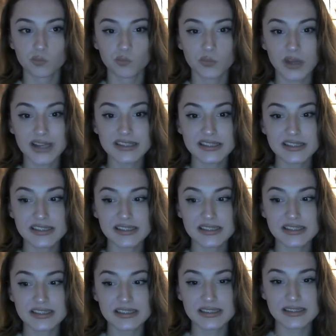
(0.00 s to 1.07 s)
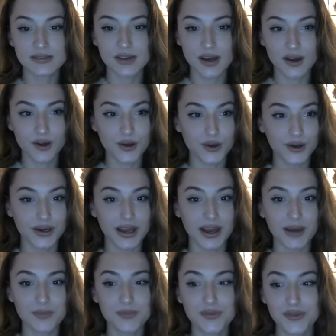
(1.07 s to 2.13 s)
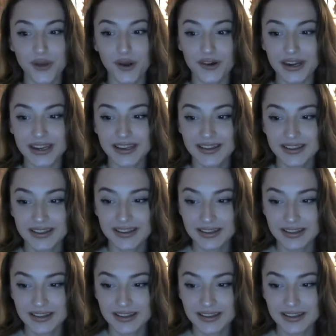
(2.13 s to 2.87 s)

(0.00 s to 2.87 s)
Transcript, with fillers: that's not good. I'm sorry.